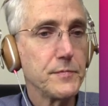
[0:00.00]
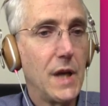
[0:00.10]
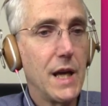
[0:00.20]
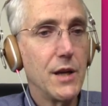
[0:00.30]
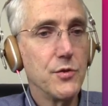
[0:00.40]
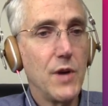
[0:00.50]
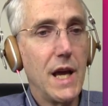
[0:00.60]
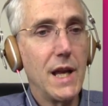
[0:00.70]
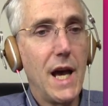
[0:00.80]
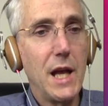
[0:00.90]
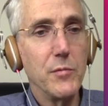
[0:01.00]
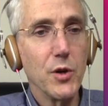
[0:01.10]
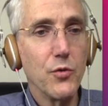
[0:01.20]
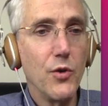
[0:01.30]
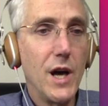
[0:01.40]
I can drag an item
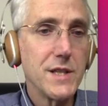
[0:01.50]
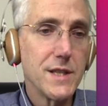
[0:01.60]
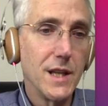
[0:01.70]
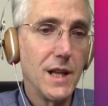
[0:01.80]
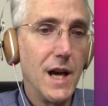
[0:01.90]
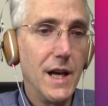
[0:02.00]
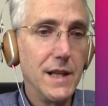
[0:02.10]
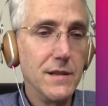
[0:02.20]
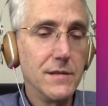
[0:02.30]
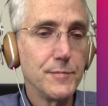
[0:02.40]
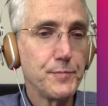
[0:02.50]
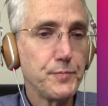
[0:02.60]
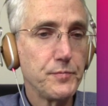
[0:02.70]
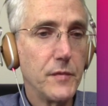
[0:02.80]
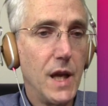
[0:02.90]
across the line
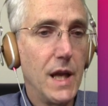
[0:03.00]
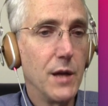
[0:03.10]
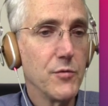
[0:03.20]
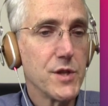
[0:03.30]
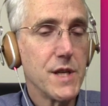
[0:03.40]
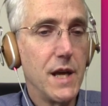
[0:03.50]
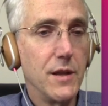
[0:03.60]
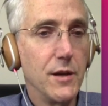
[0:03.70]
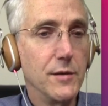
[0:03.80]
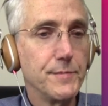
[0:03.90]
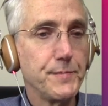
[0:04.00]
and it will stay there.